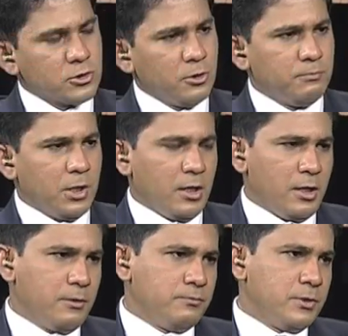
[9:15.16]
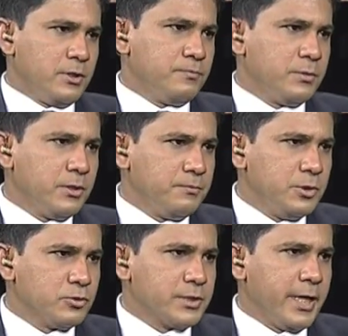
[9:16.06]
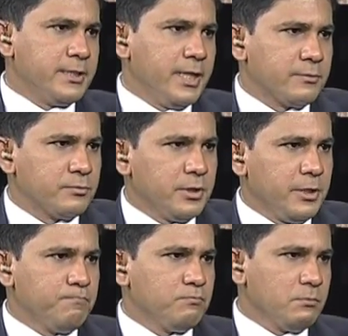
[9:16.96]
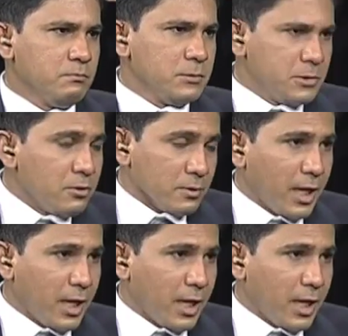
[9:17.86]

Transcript: So uh, uh you said that the mm, you know,